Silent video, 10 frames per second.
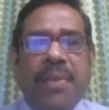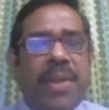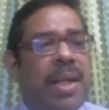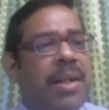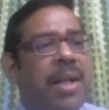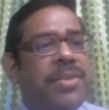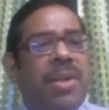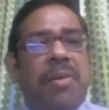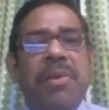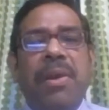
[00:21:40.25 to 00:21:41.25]
That has
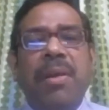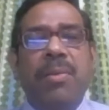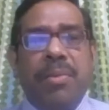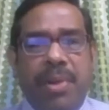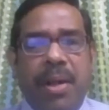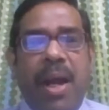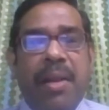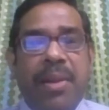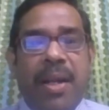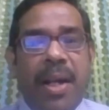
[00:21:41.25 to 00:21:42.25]
continued.
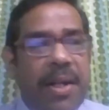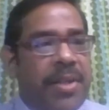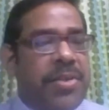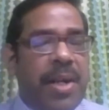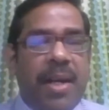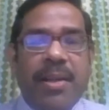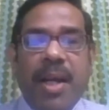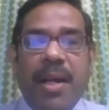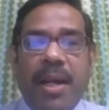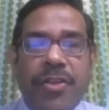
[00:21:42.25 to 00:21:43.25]
And the latest state
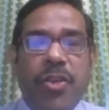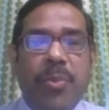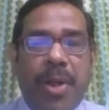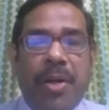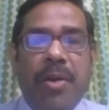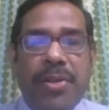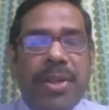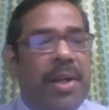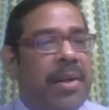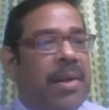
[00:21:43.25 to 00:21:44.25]
that has
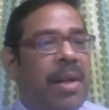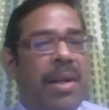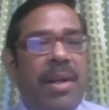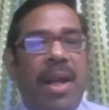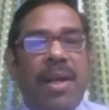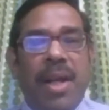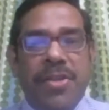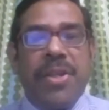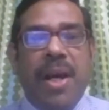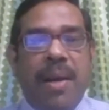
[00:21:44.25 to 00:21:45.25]
originated in
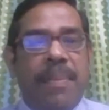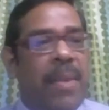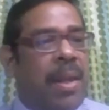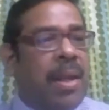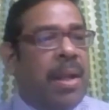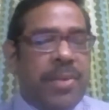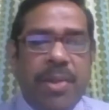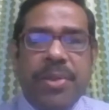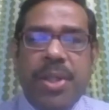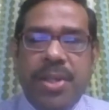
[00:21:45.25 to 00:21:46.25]
Asia,
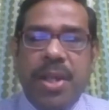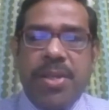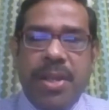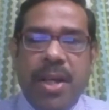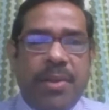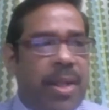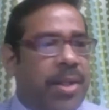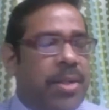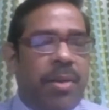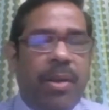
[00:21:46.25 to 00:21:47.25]
Southeast Asia, that
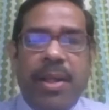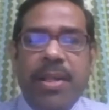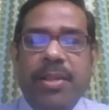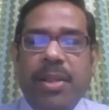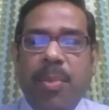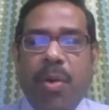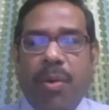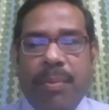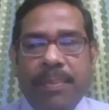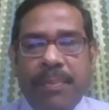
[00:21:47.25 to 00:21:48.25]
is called East
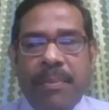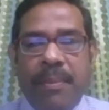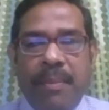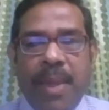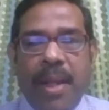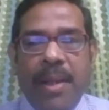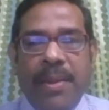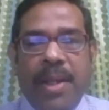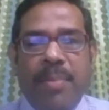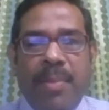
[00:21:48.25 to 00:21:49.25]
Timor,
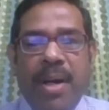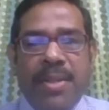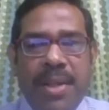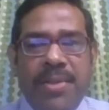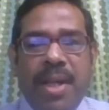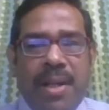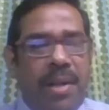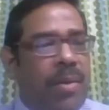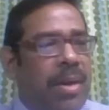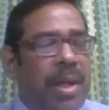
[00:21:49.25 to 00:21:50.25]
that marked its journey
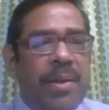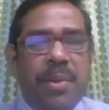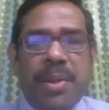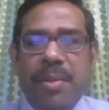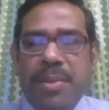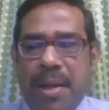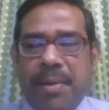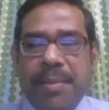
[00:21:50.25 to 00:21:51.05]
only in 2000.